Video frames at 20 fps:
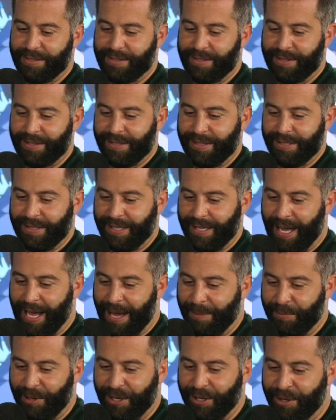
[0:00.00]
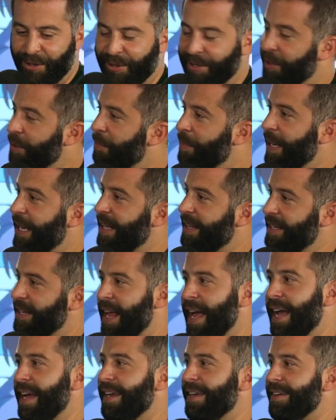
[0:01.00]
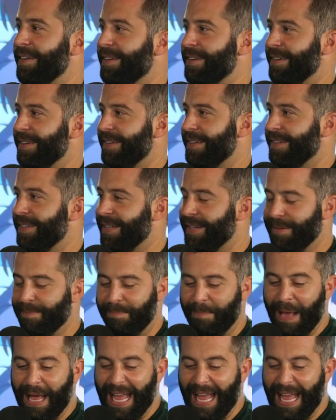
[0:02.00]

Uh-huh. I'm going to do a little pick of the day. Pick of the day.